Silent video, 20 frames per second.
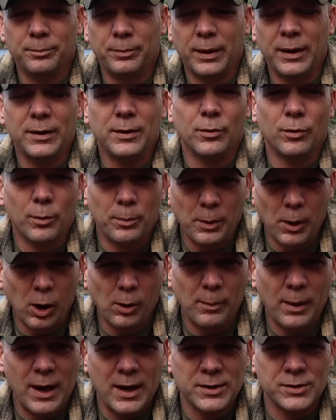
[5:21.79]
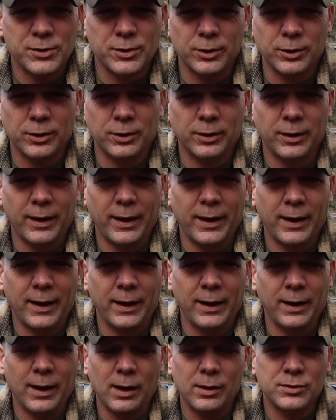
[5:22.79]
being the rappel master,
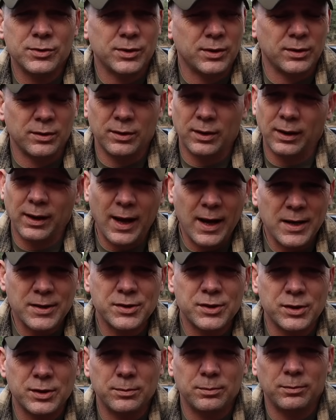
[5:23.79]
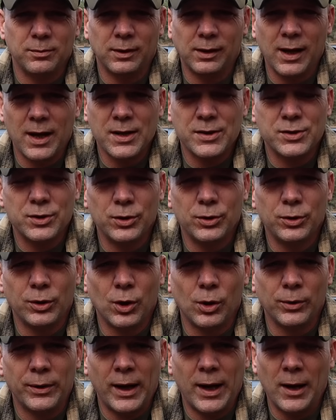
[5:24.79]
and I was the last the last dude to
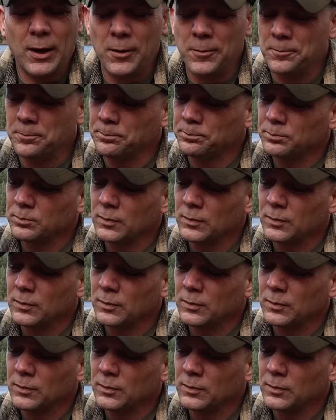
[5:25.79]
go down